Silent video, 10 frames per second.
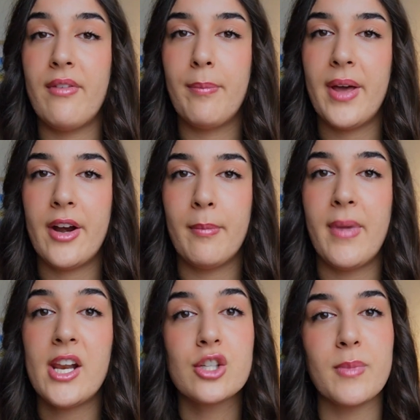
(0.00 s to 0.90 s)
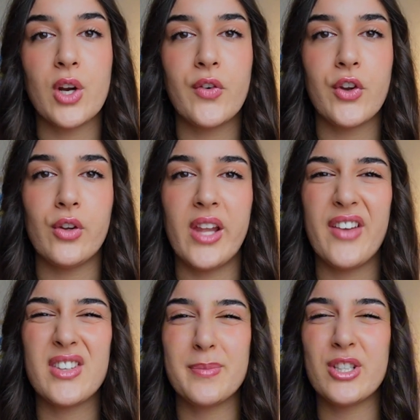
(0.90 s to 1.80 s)
a better management over your
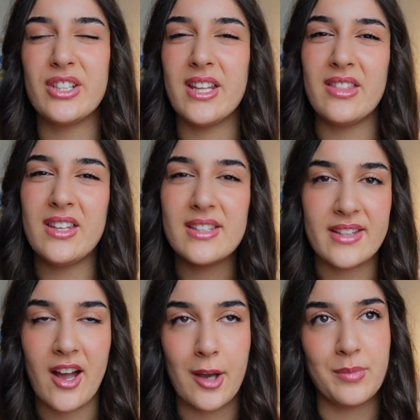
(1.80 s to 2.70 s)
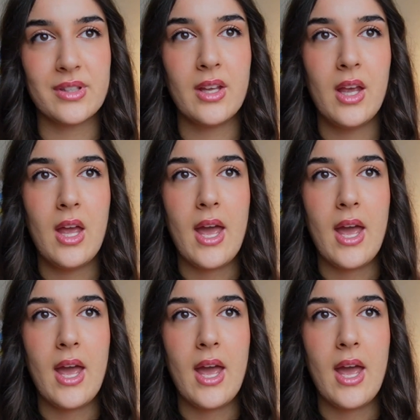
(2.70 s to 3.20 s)
life, especially in these times.